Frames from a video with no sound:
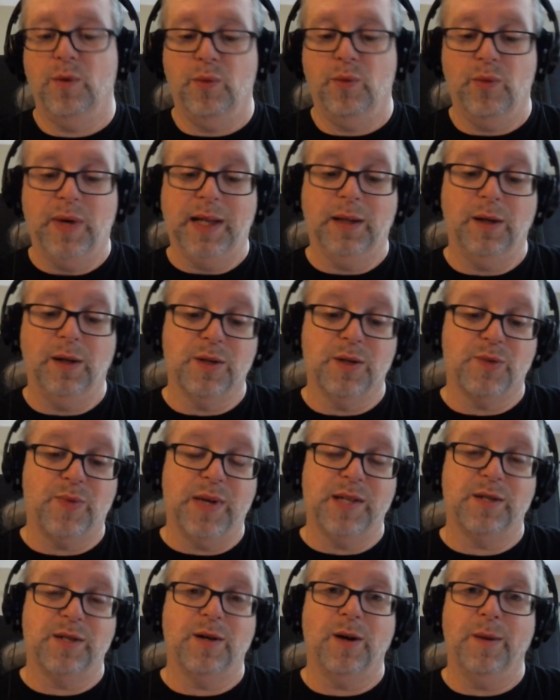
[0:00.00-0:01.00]
Retlaw's
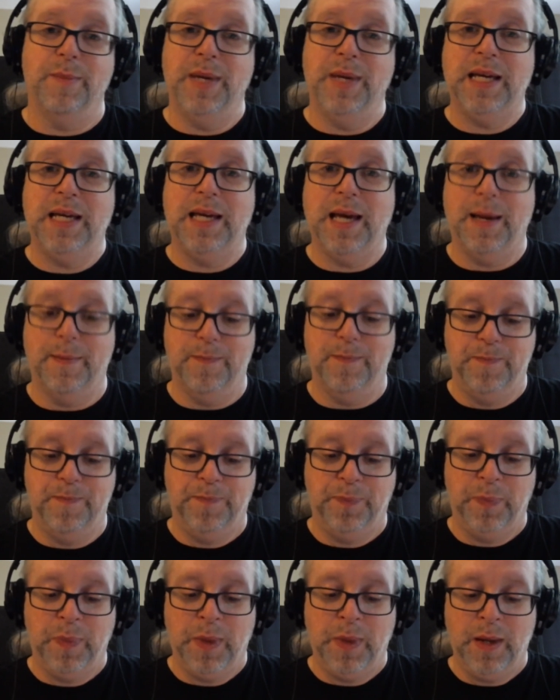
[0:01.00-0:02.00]
Race Car minigame.
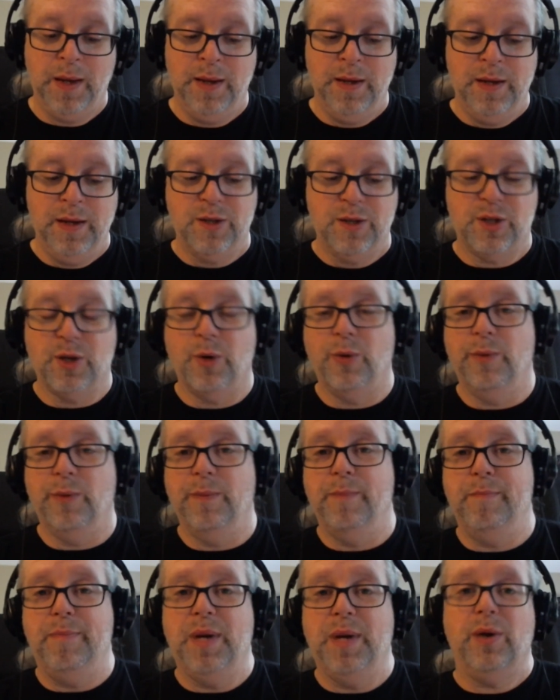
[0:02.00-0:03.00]
So
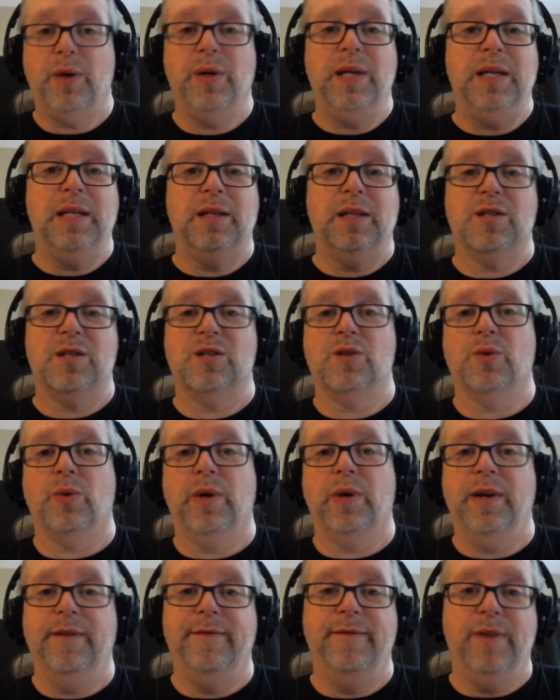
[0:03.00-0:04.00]
buried in the
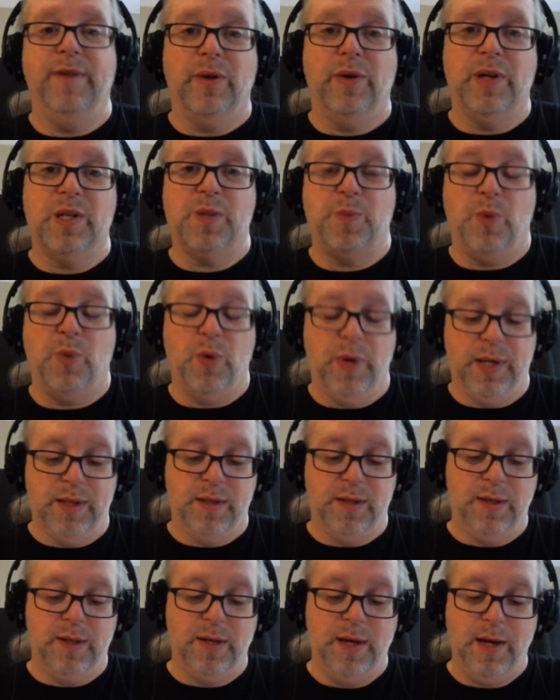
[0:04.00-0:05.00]
story at various
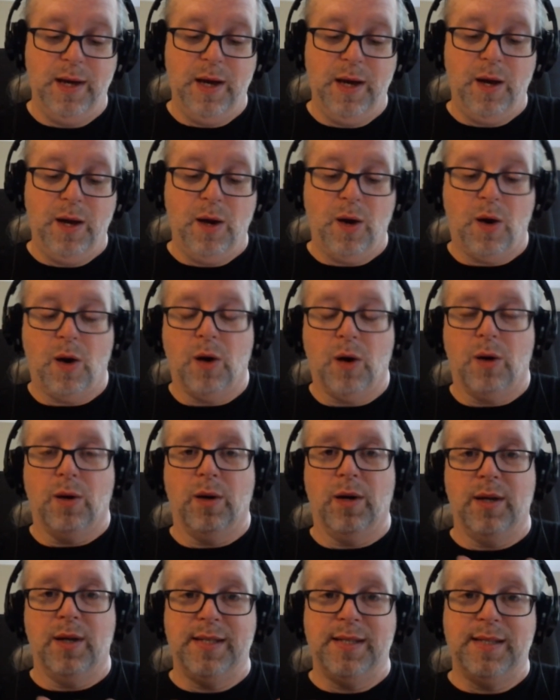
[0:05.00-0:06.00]
points
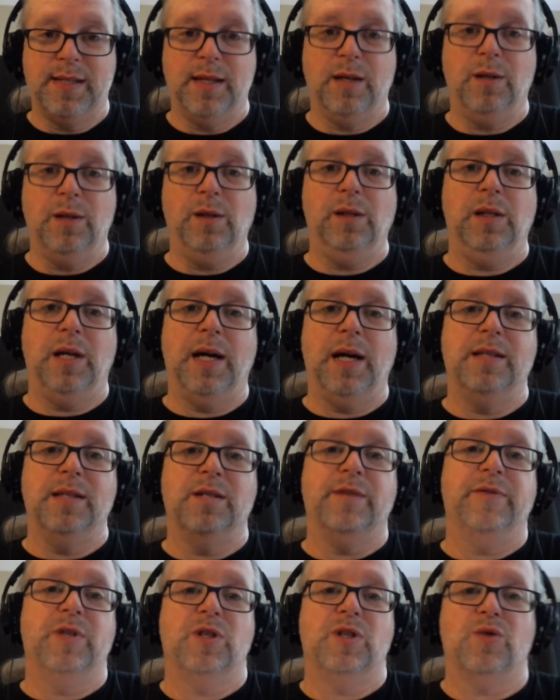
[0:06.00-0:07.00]
are single lines
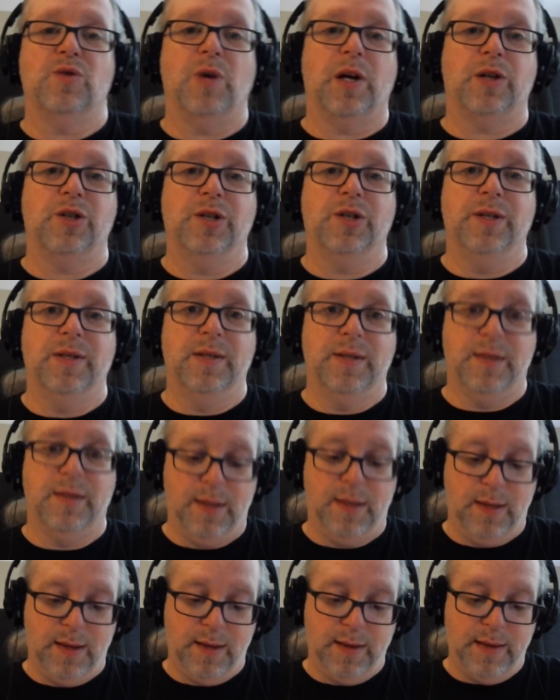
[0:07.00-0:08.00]
of
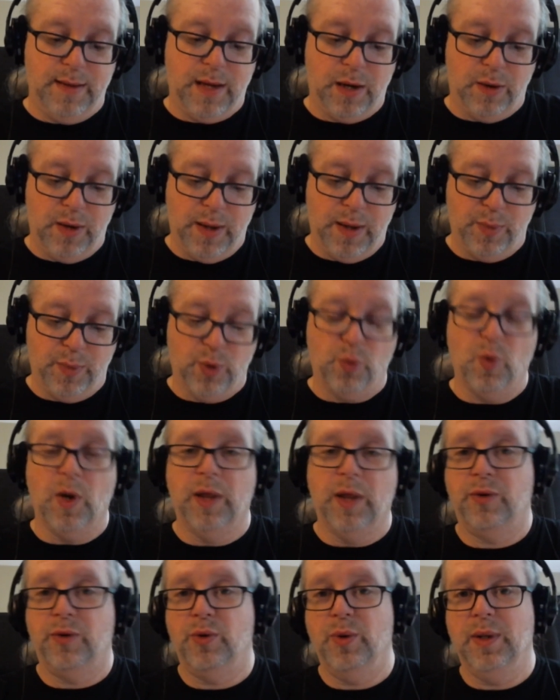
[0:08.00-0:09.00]
instructions that are numbered
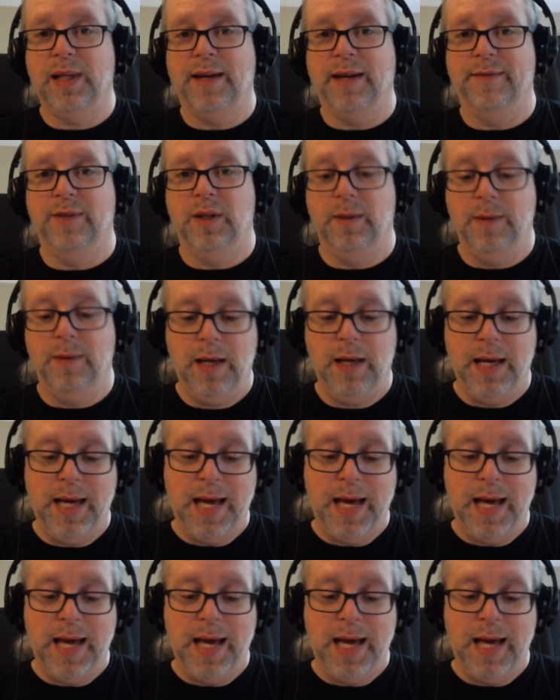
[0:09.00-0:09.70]
1 through 11.